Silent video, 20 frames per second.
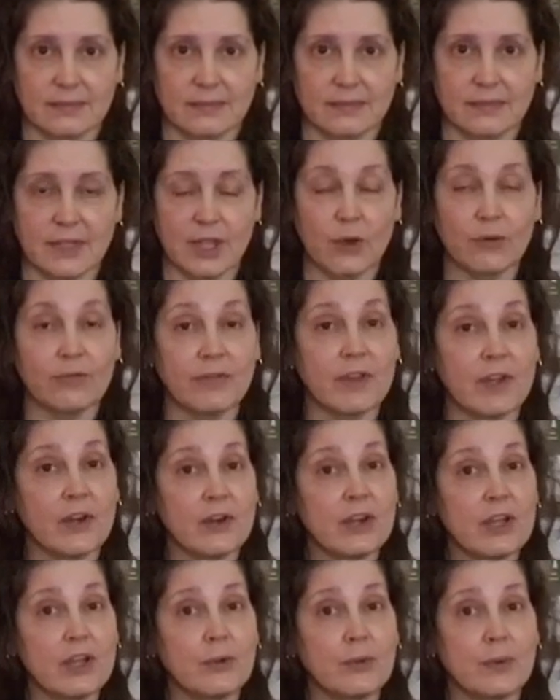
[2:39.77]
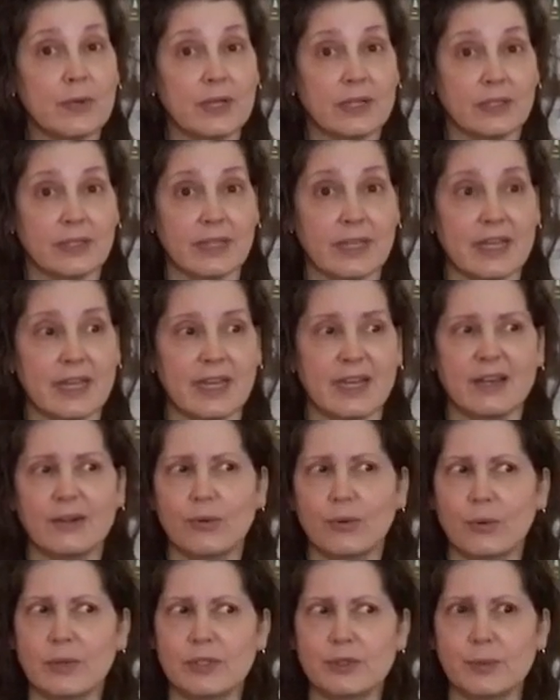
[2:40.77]
Now, very quickly,
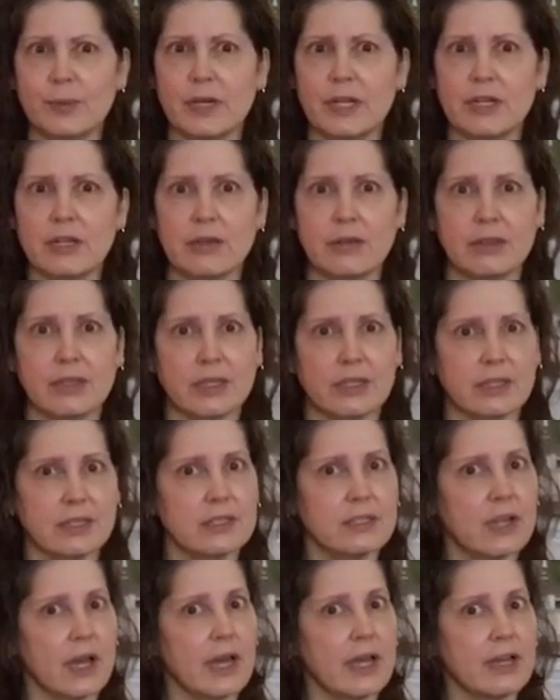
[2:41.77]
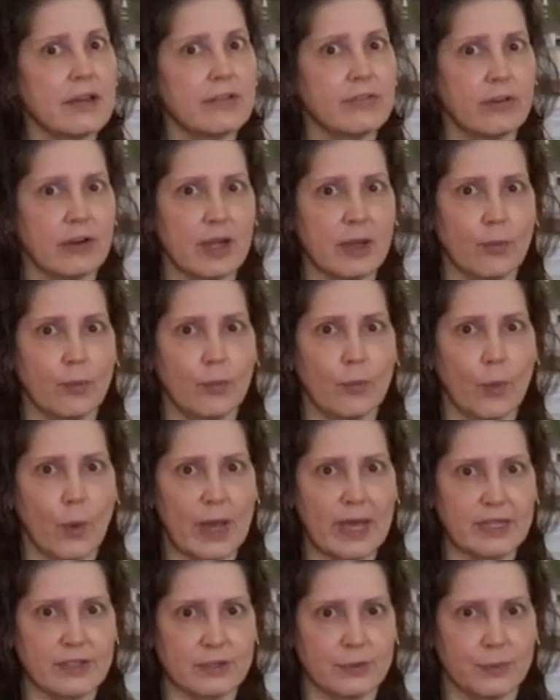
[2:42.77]
which way do you think the diaphragm
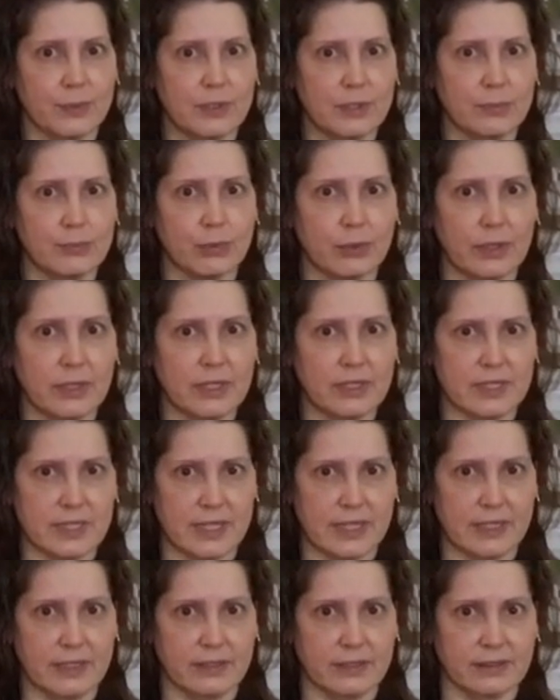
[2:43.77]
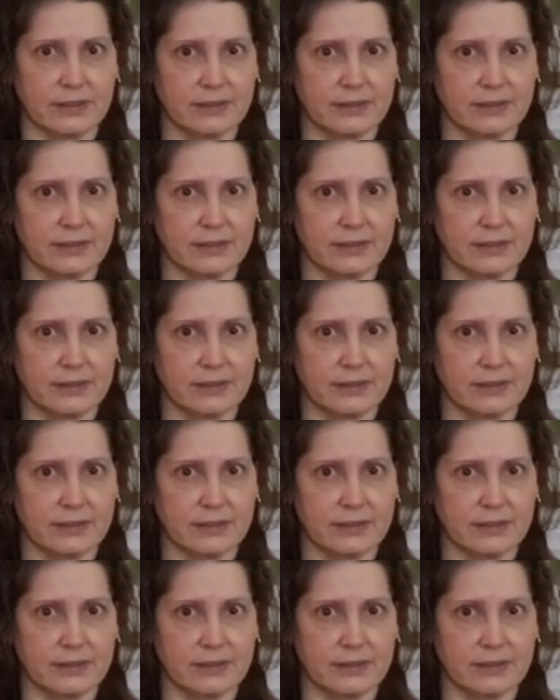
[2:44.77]
went when you breathed in?